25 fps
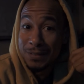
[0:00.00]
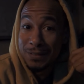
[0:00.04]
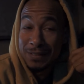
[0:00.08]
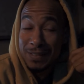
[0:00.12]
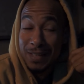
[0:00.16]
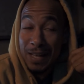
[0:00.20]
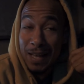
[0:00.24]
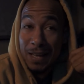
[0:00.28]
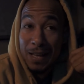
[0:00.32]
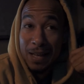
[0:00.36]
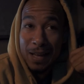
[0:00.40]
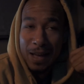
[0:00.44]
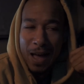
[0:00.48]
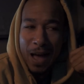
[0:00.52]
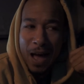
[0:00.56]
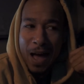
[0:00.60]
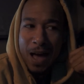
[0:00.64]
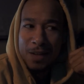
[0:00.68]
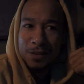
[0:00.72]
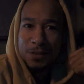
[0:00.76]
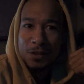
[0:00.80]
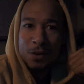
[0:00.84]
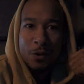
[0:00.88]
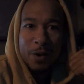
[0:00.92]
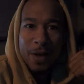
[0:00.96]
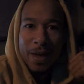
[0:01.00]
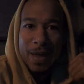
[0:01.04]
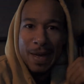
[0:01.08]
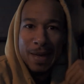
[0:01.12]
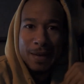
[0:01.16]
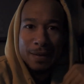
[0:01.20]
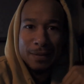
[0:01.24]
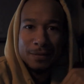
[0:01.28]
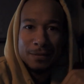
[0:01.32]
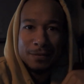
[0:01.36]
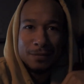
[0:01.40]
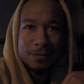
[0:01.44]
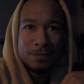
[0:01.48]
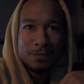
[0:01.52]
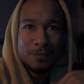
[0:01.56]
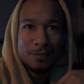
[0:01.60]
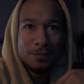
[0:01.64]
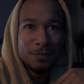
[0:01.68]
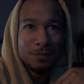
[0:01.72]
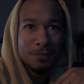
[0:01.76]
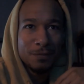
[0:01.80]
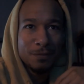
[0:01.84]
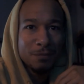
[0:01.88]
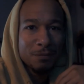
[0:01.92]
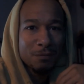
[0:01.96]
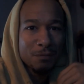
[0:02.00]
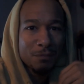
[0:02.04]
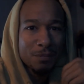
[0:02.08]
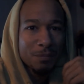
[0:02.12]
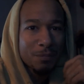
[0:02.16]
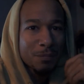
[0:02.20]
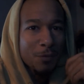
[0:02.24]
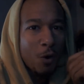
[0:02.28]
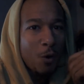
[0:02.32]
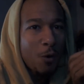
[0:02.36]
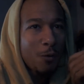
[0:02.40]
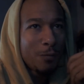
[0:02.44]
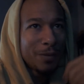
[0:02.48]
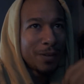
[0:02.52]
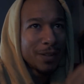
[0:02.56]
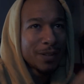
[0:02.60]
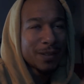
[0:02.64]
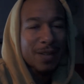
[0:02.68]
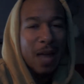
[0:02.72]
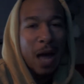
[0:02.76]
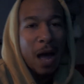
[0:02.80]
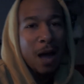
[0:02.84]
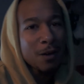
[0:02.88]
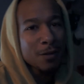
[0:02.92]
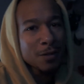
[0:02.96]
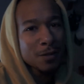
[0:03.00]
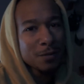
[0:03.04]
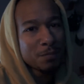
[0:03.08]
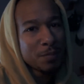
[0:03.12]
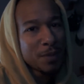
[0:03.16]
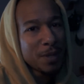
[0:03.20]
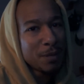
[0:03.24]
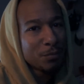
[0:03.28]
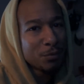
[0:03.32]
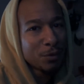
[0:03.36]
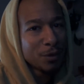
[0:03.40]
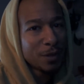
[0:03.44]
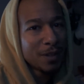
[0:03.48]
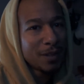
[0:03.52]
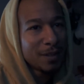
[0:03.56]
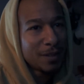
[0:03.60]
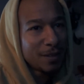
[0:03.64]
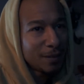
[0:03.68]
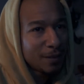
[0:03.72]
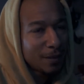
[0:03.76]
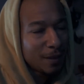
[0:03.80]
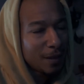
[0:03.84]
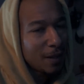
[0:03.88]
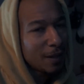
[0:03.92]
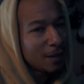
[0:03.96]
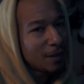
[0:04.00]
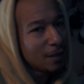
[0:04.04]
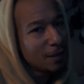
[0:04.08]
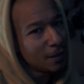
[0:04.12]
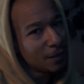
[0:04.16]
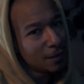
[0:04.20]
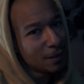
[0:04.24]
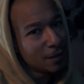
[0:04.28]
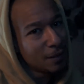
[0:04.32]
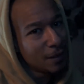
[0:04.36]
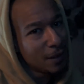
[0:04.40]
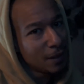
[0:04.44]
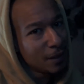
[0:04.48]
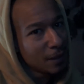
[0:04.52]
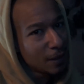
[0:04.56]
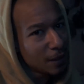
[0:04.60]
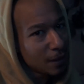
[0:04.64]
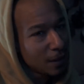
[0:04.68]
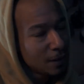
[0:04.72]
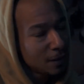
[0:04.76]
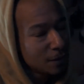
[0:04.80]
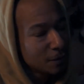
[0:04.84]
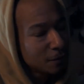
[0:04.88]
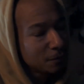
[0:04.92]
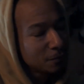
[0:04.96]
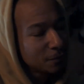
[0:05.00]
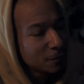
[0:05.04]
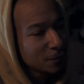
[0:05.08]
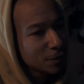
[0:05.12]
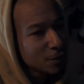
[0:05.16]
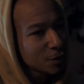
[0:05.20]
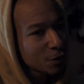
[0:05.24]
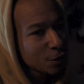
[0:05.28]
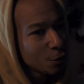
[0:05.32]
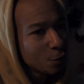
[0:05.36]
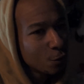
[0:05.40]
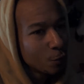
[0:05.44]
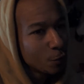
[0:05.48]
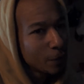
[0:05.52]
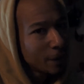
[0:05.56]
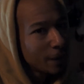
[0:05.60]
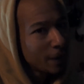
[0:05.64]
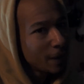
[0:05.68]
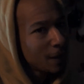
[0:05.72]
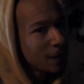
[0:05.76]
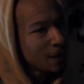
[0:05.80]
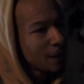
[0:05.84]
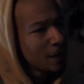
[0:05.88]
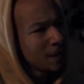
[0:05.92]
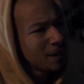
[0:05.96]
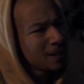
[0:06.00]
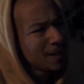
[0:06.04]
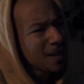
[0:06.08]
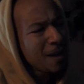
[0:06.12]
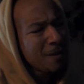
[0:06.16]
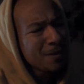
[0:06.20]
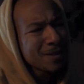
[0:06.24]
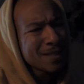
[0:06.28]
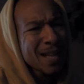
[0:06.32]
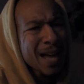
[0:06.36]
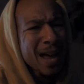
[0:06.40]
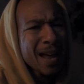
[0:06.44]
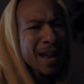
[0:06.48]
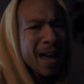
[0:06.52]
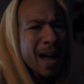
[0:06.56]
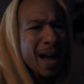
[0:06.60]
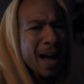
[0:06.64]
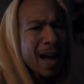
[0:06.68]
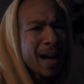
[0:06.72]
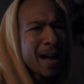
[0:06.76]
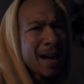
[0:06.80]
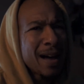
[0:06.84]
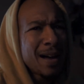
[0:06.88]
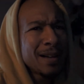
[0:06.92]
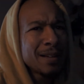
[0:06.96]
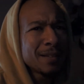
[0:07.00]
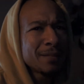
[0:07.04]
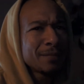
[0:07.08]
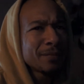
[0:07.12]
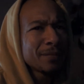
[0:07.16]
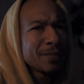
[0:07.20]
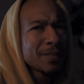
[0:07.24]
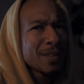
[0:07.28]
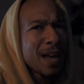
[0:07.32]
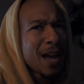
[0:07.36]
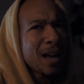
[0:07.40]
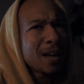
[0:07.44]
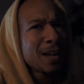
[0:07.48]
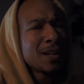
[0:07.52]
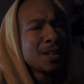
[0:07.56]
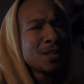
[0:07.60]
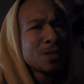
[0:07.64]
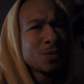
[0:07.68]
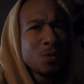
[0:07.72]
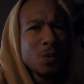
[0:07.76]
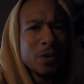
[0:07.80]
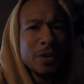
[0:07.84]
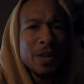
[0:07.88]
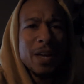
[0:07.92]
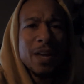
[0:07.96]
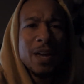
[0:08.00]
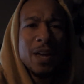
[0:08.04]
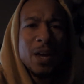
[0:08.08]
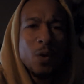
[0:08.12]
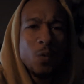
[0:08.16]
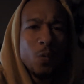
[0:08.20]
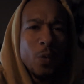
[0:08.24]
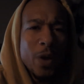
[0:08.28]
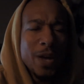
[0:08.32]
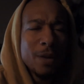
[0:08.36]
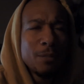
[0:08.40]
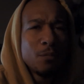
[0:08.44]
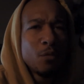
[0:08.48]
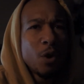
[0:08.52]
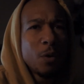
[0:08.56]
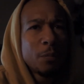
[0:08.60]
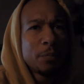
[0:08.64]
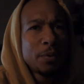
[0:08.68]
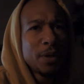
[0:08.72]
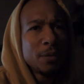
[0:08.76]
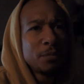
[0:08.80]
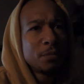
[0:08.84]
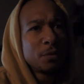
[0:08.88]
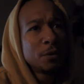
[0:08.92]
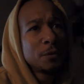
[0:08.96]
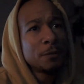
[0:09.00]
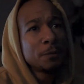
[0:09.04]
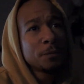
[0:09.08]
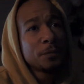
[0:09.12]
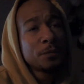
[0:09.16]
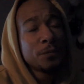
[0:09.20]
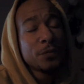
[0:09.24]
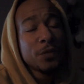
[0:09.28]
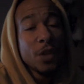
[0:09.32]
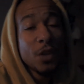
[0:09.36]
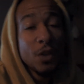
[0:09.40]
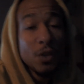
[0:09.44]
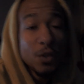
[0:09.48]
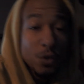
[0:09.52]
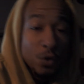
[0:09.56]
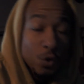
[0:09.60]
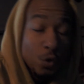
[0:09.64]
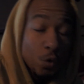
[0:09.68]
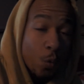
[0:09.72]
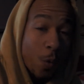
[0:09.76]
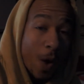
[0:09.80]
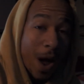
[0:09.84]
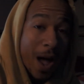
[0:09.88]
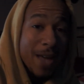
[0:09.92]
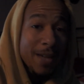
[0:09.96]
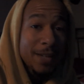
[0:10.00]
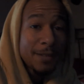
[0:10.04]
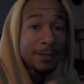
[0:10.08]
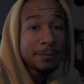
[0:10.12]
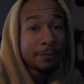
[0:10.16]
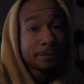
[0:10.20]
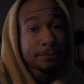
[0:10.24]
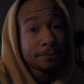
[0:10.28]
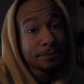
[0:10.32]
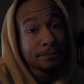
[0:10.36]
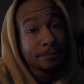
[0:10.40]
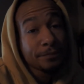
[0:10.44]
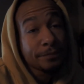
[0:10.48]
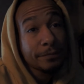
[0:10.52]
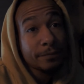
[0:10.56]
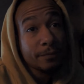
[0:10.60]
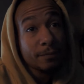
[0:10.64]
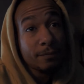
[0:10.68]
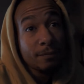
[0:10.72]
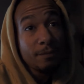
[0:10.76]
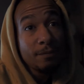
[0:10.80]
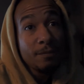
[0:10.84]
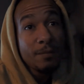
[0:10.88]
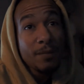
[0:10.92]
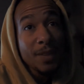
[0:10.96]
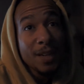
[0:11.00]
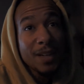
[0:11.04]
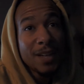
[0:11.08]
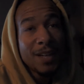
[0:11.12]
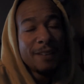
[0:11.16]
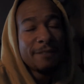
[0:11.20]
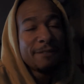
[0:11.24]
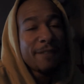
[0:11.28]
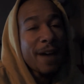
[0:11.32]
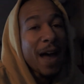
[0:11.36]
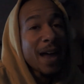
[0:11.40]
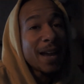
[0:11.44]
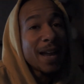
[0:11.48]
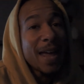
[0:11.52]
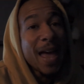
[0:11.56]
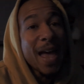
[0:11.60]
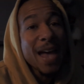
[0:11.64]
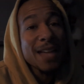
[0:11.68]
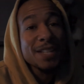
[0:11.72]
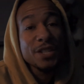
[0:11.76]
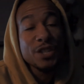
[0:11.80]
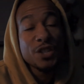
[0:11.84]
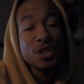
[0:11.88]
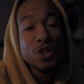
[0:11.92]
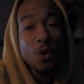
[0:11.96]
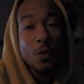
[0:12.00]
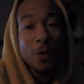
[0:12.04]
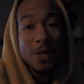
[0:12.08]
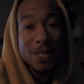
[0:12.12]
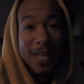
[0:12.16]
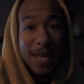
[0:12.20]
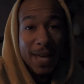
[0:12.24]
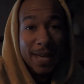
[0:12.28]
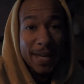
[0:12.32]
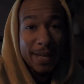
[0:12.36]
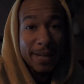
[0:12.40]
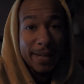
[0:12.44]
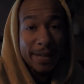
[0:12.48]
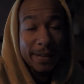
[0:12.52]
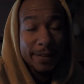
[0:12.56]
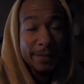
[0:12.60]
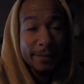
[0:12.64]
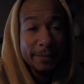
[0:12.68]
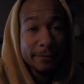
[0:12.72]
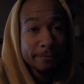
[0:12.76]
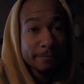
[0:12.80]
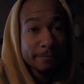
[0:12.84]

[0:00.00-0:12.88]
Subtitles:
Like, I know they had over 1,000 people at the kingdom. So that was kind of odd. I could have swore they had way more people. Dwight, he finally has to show his hand.